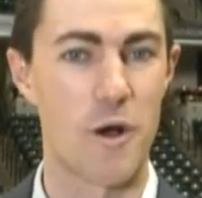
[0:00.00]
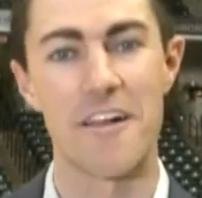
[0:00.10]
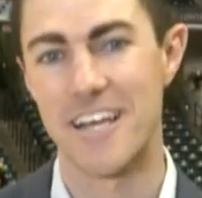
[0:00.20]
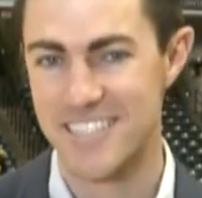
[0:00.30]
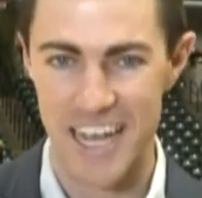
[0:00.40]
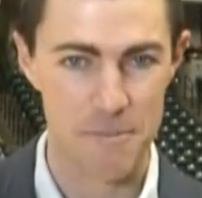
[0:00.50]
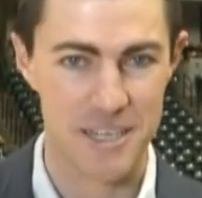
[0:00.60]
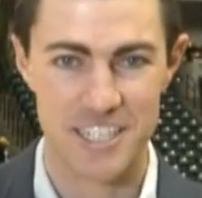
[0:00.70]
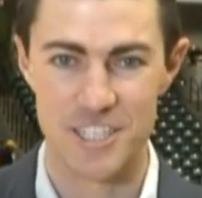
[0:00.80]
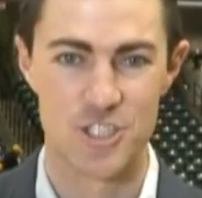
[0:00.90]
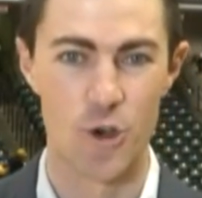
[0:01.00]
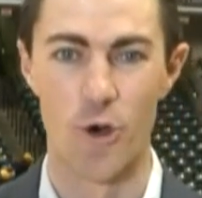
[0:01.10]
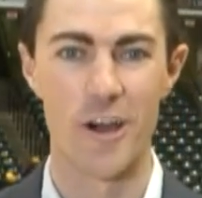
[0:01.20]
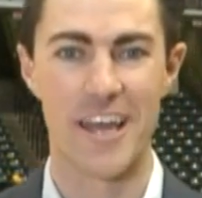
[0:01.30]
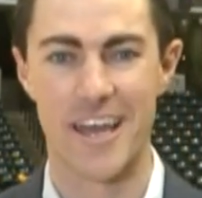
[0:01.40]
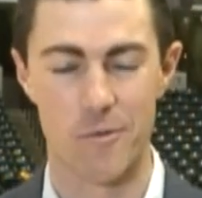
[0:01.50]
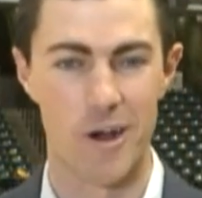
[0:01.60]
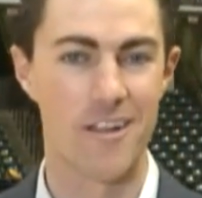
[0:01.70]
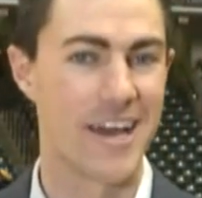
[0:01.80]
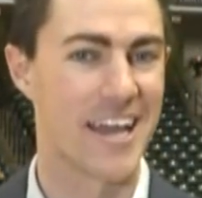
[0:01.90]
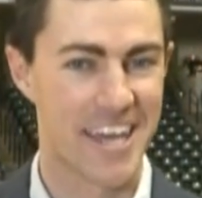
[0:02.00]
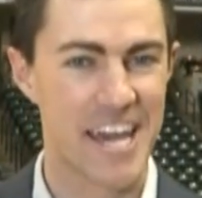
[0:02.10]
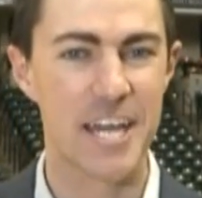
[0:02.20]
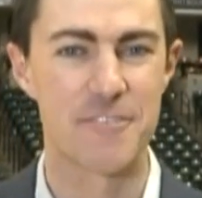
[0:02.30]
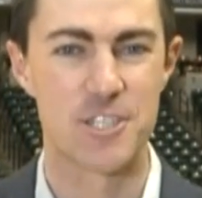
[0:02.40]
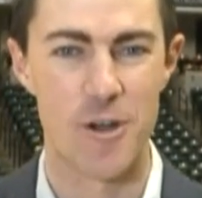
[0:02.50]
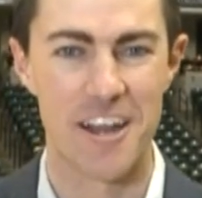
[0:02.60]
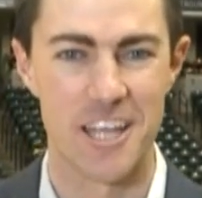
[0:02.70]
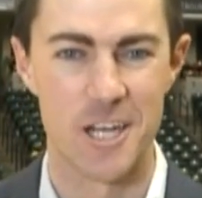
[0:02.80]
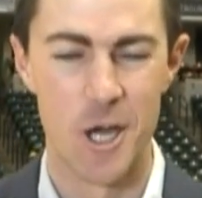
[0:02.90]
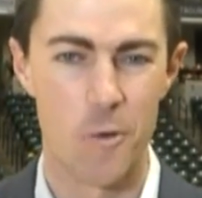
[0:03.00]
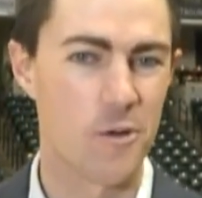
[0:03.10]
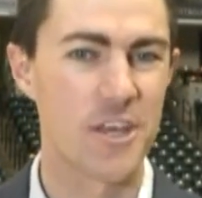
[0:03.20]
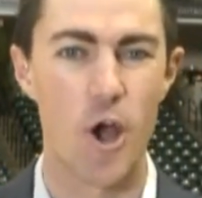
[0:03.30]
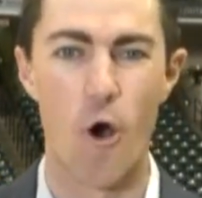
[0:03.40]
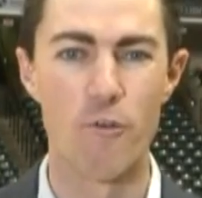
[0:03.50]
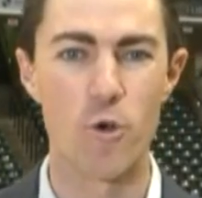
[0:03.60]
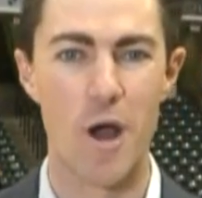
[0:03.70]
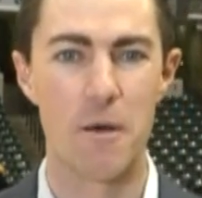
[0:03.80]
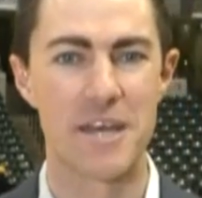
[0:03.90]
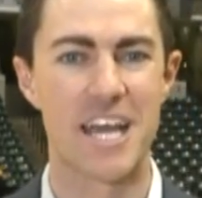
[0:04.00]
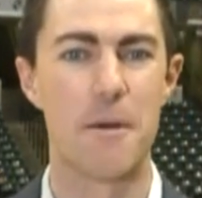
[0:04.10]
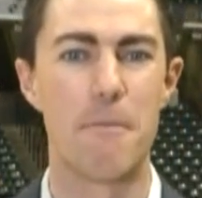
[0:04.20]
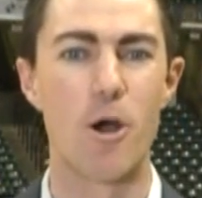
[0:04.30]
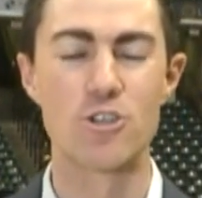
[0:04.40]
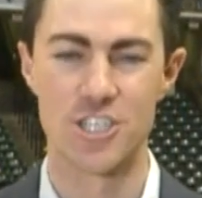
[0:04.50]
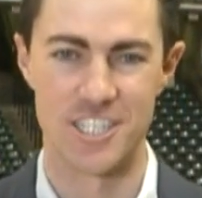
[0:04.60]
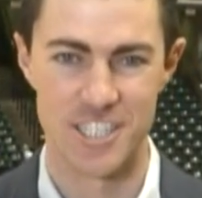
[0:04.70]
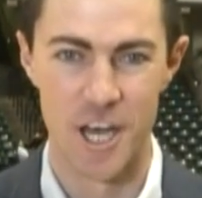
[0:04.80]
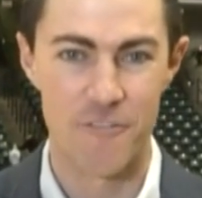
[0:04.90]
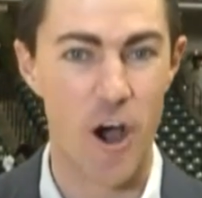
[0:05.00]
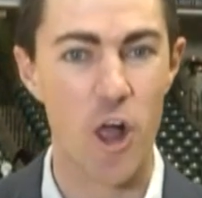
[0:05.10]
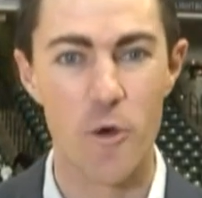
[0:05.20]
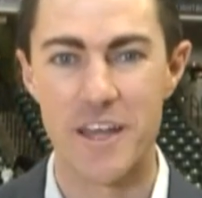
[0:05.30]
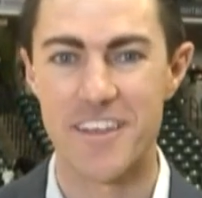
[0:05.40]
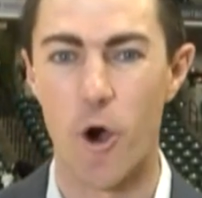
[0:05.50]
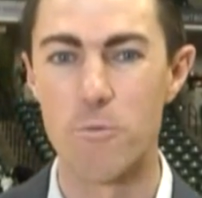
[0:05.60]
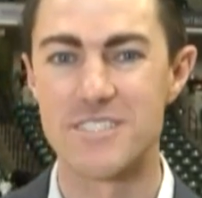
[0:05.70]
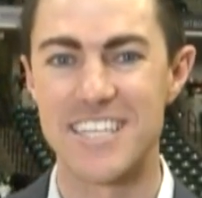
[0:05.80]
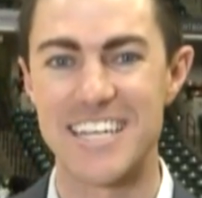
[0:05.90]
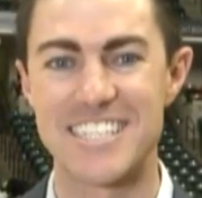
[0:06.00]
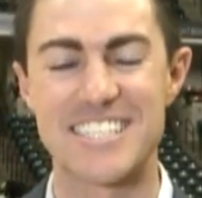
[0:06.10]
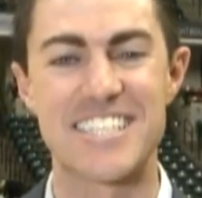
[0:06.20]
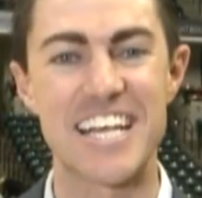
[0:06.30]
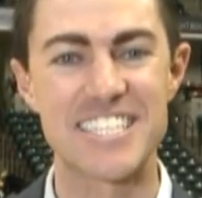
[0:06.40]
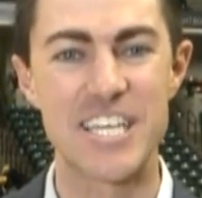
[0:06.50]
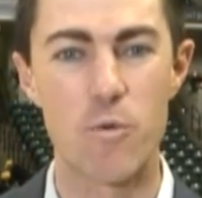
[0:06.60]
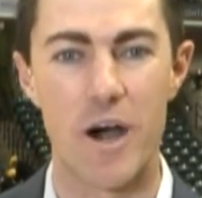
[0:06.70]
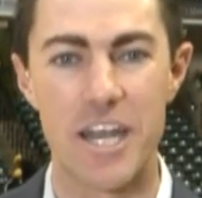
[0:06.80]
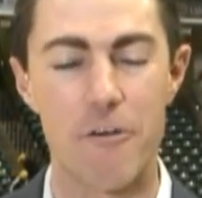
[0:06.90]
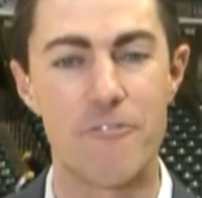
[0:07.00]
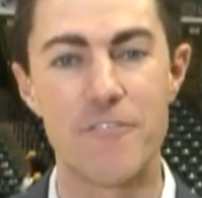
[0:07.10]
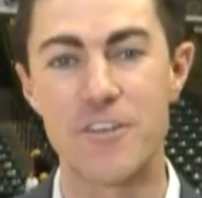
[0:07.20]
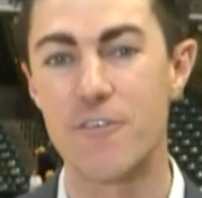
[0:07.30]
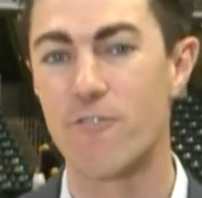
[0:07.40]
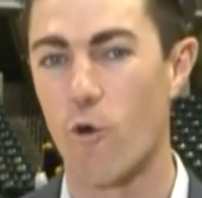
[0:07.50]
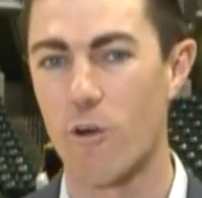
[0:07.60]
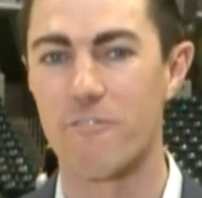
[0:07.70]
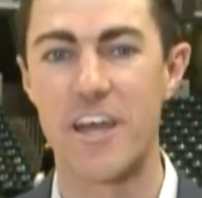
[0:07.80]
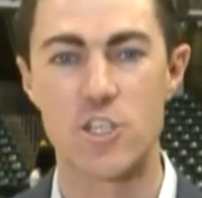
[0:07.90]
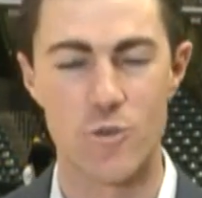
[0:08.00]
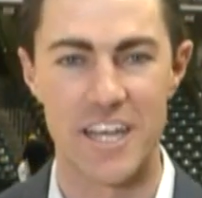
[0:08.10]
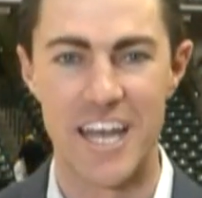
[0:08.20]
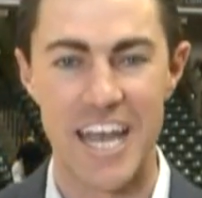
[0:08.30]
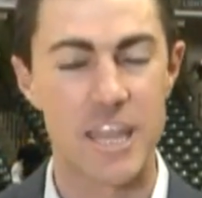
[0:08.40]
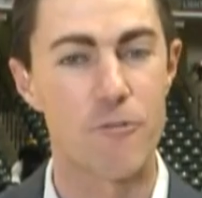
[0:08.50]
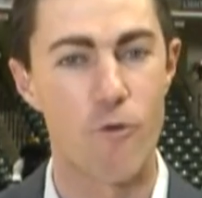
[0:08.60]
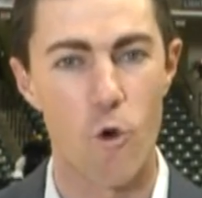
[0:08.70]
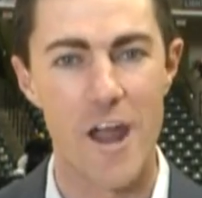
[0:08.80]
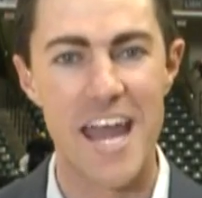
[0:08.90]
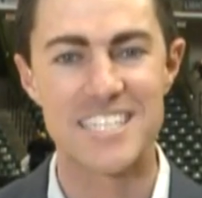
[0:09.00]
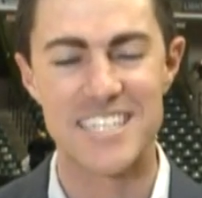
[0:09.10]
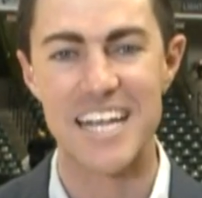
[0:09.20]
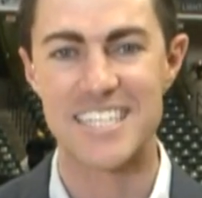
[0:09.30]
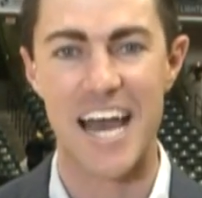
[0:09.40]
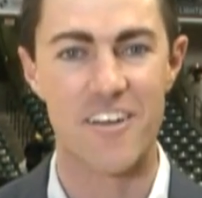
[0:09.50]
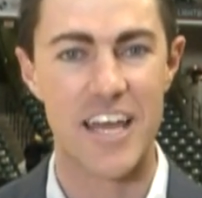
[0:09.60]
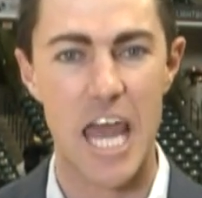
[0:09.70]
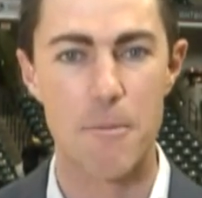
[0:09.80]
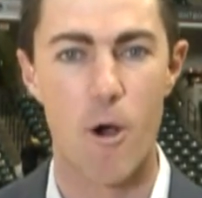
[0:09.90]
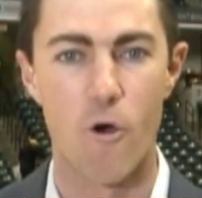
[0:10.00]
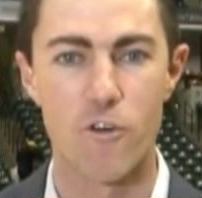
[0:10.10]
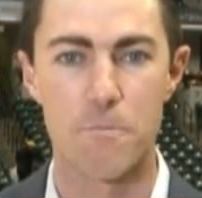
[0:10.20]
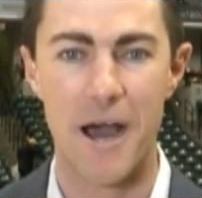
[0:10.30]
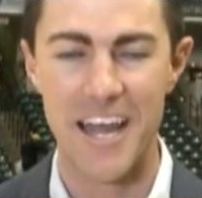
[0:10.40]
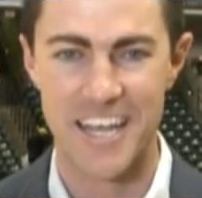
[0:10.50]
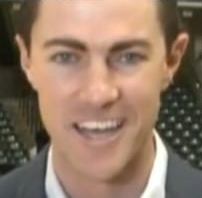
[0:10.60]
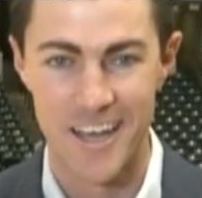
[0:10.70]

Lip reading: While excitement, joy, and, well, a kick of adrenaline were the overwhelming emotions following Homestead's 61-54 victory in the 4A state title game over Pike,